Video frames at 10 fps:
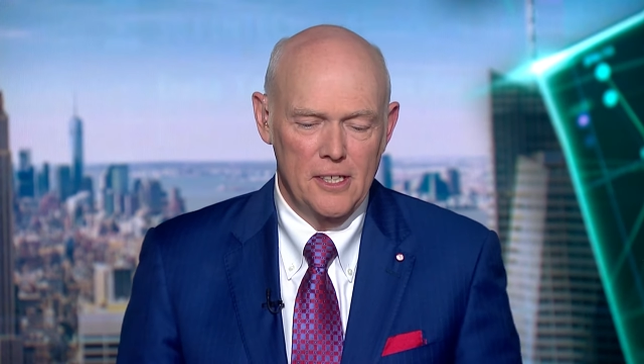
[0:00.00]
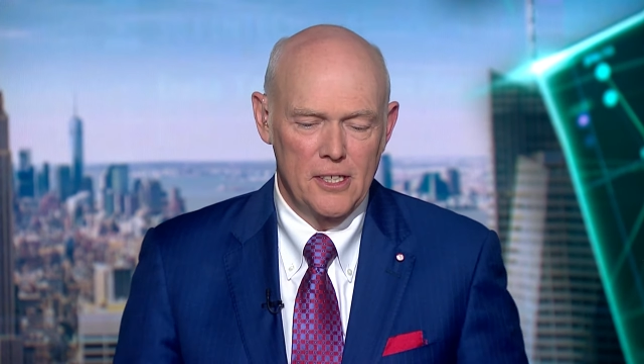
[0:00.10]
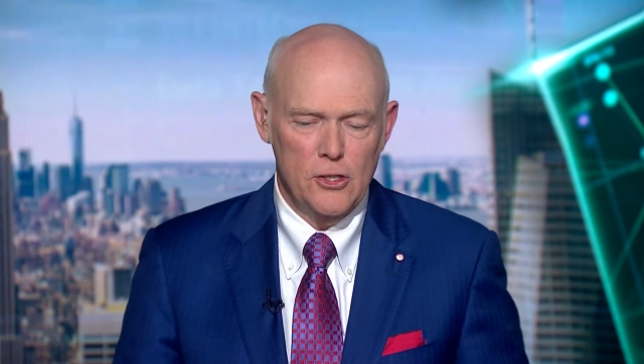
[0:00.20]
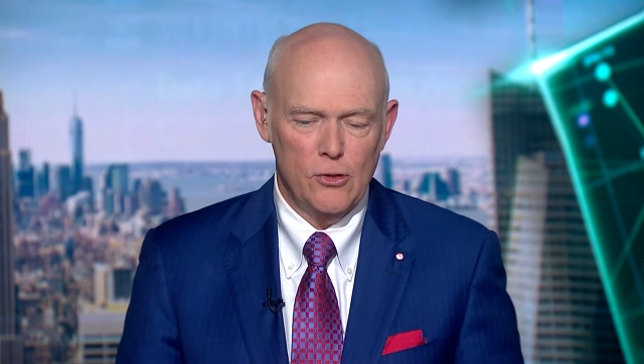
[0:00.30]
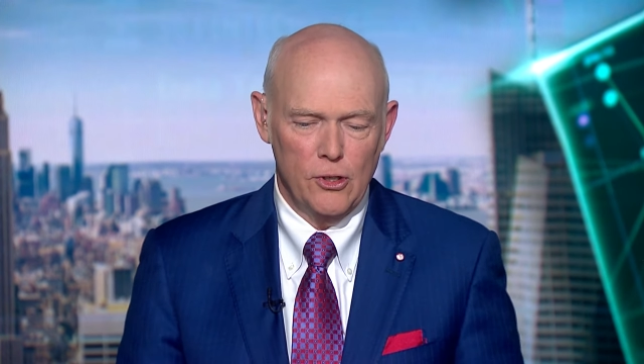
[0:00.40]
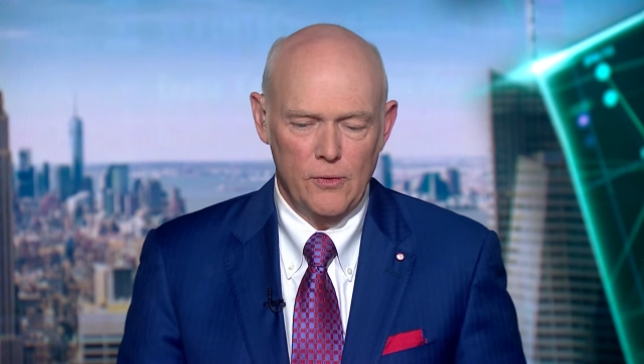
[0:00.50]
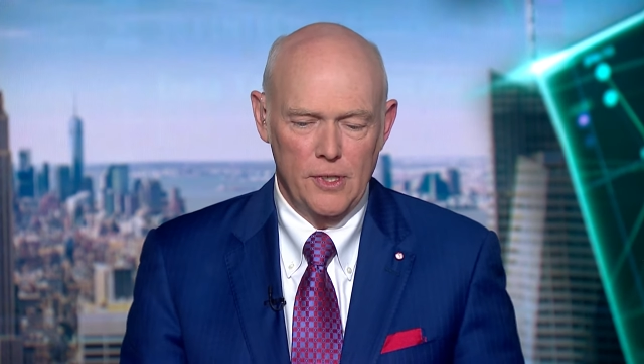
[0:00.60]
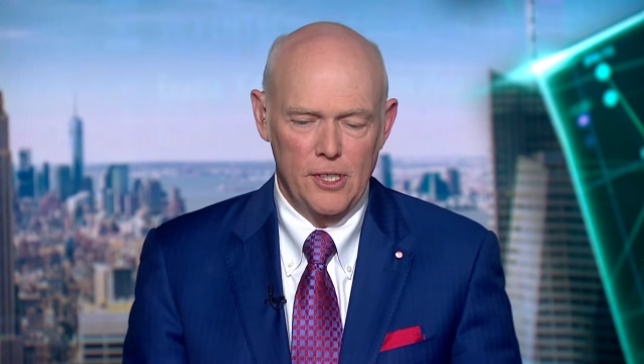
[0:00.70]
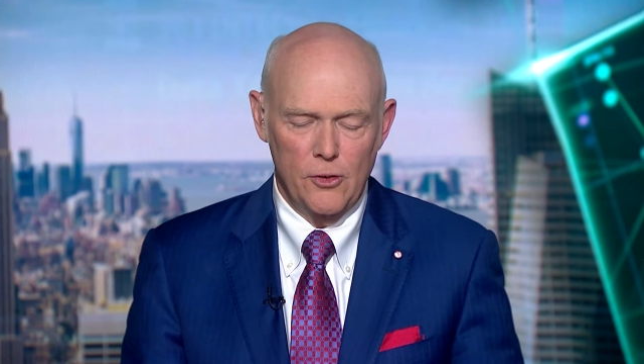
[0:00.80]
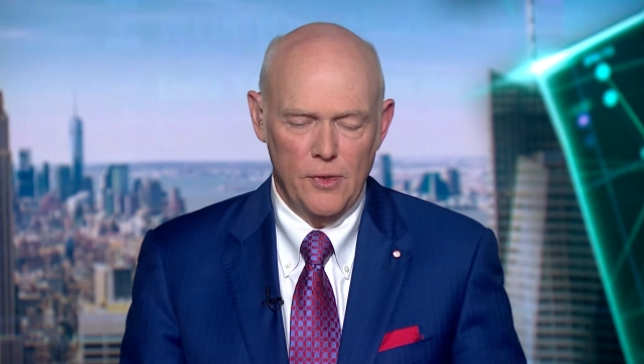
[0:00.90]
this sort
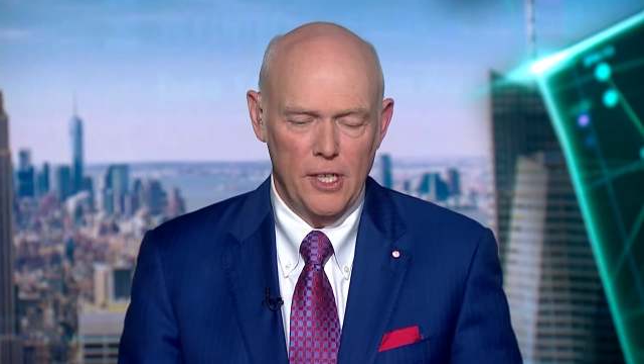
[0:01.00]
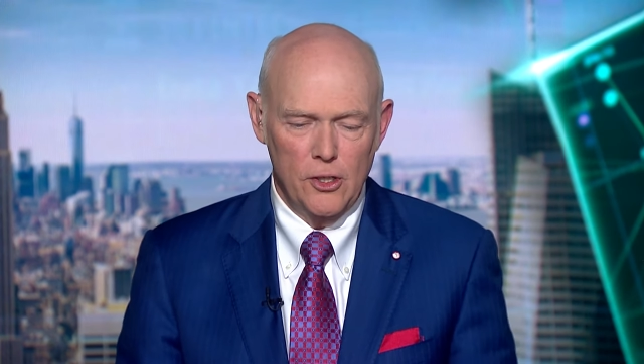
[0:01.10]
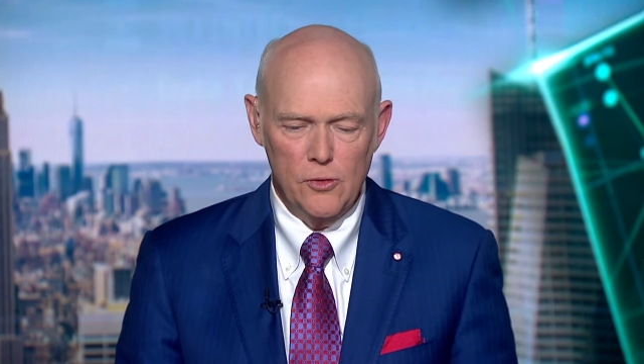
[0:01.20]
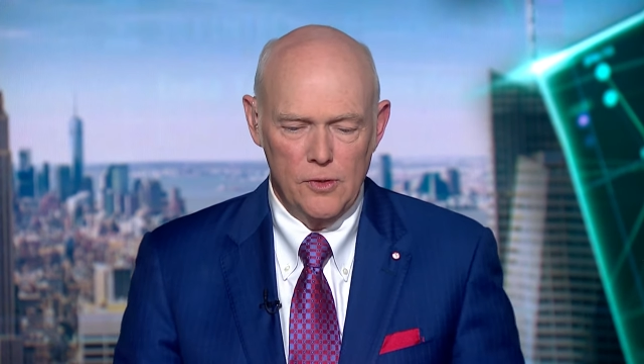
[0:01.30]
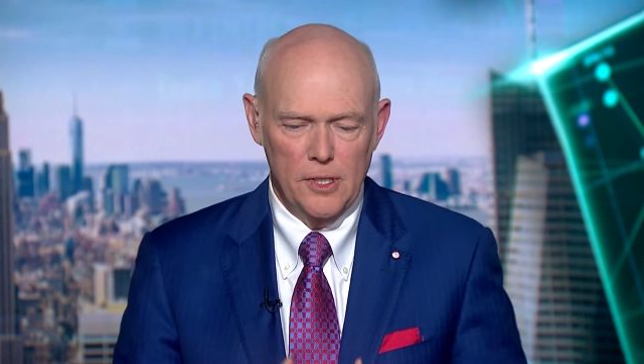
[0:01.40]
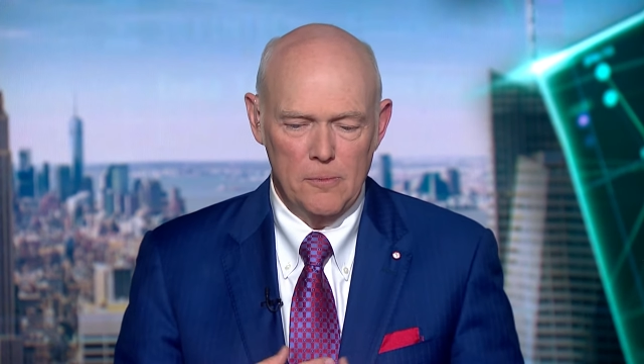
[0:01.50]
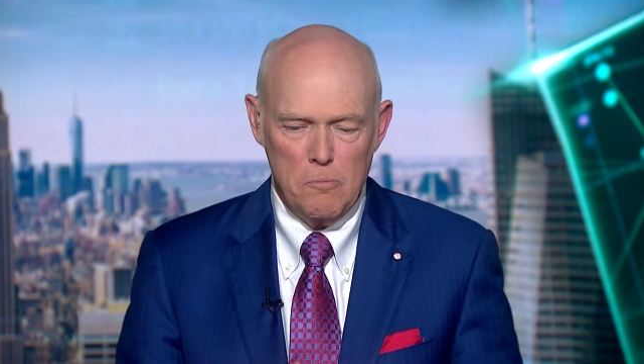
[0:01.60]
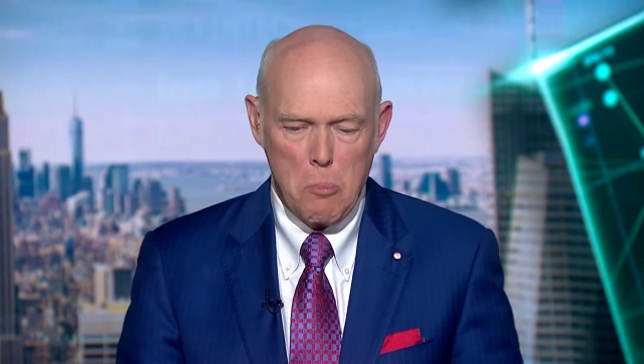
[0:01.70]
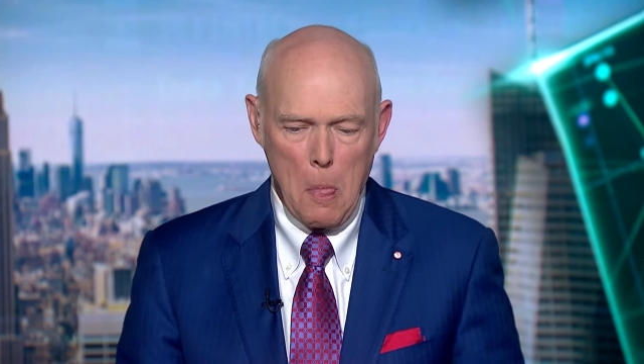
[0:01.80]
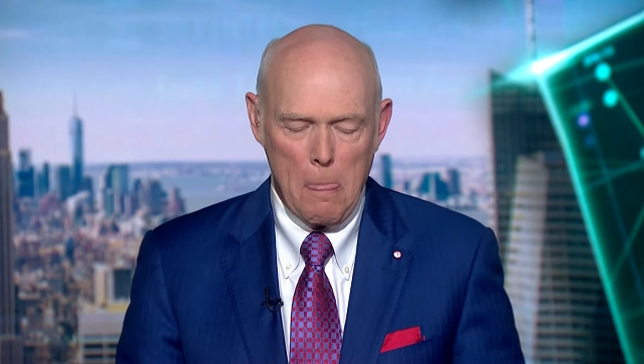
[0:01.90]
of innovative and,
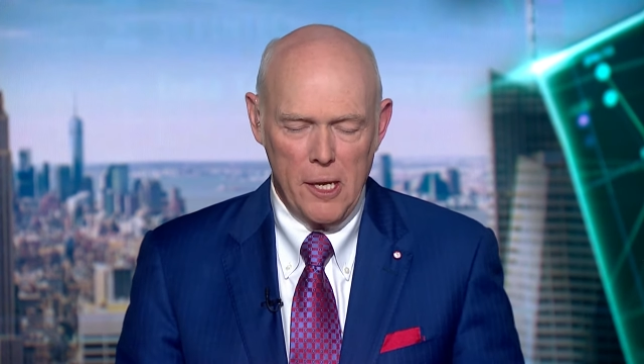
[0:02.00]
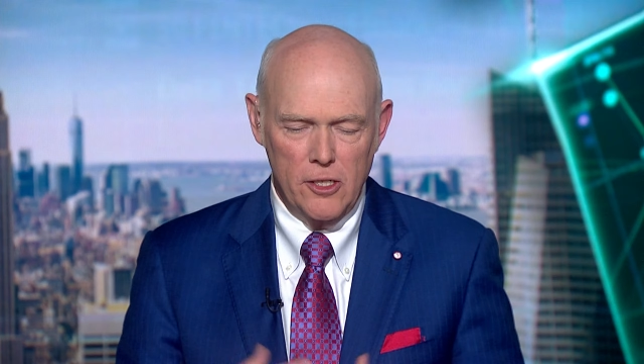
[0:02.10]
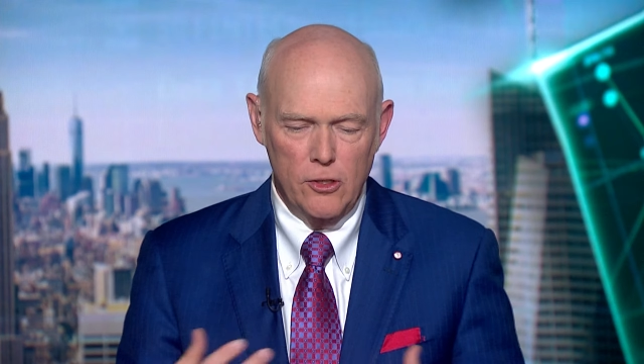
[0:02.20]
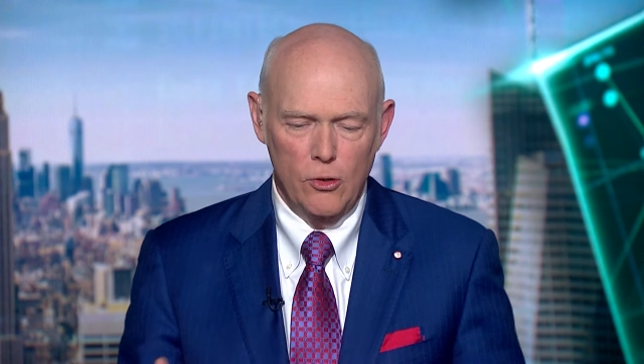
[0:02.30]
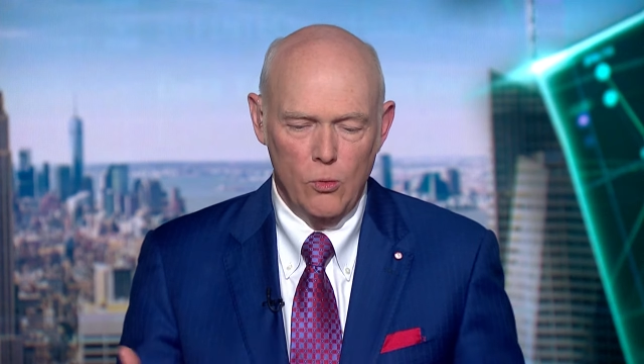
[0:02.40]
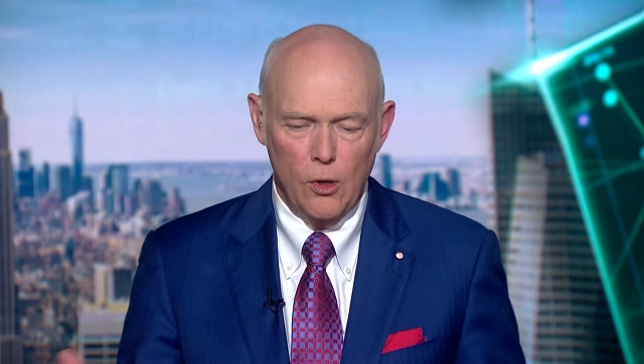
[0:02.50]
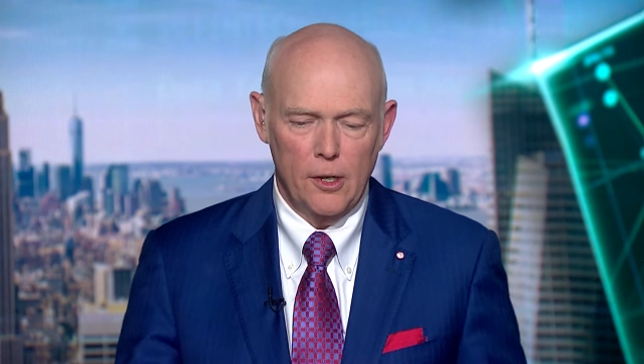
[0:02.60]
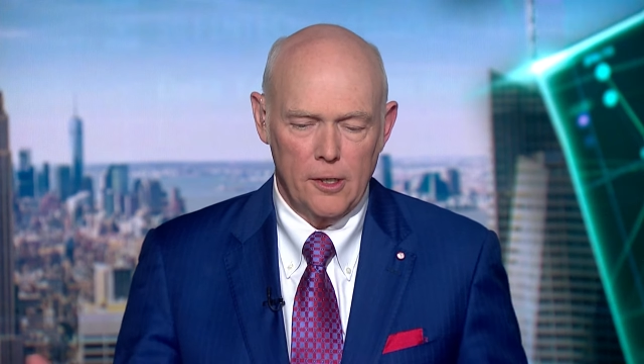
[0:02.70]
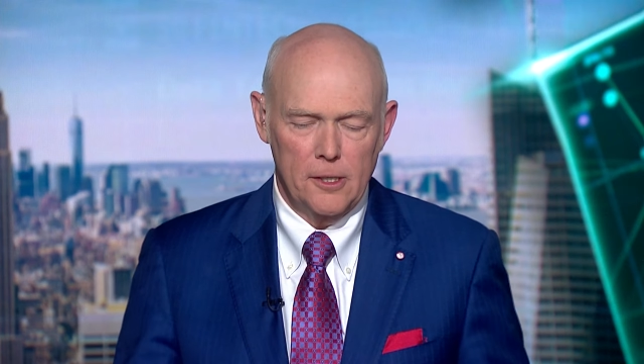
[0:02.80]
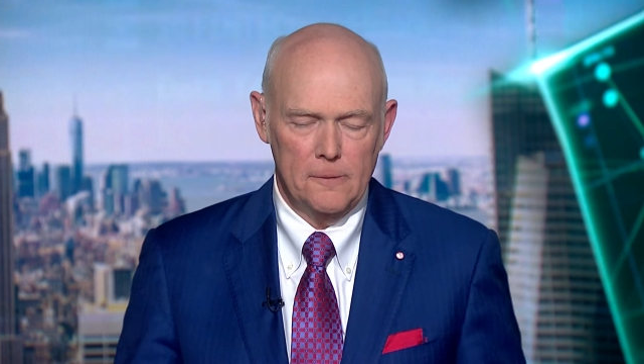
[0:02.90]
and new work.